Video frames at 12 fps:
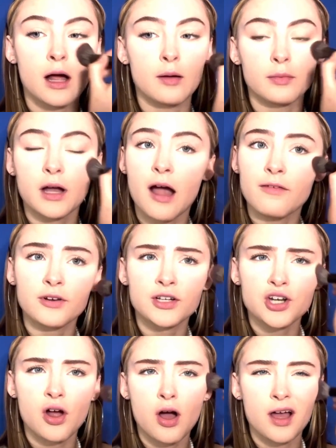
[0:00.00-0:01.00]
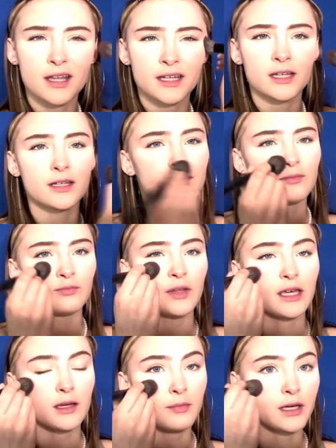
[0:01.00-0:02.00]
coverage on, it
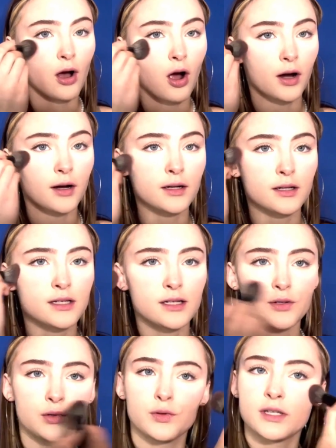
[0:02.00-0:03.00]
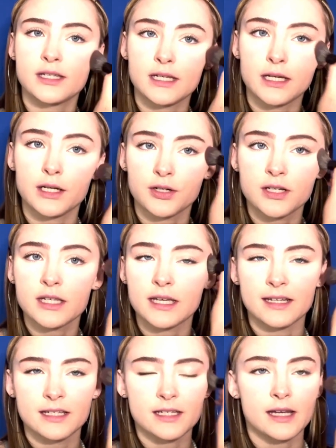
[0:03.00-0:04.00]
can be hard to see your
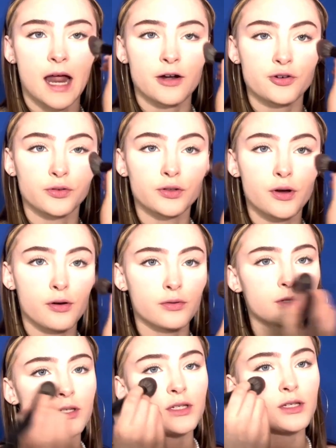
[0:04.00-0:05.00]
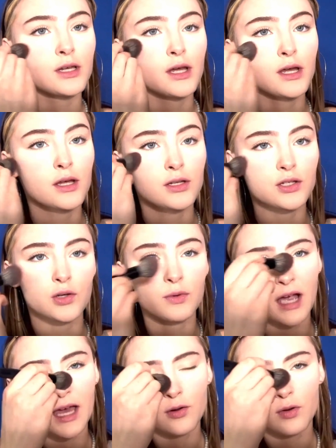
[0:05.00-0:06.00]
skin's natural tones. So we
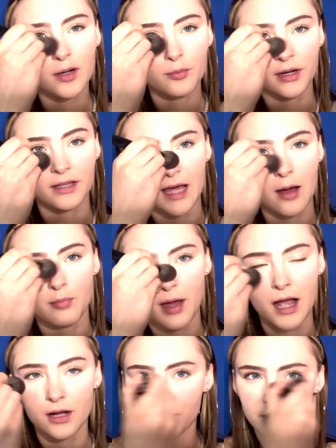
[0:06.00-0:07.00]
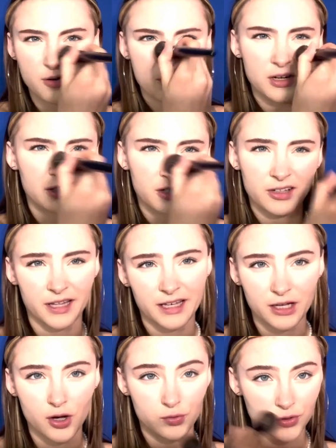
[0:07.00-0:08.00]
kind of want to bring that back. We don't want to look like
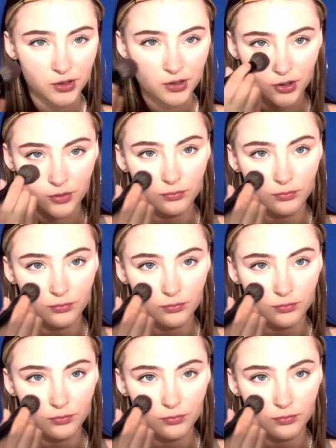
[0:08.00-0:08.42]
ghosts.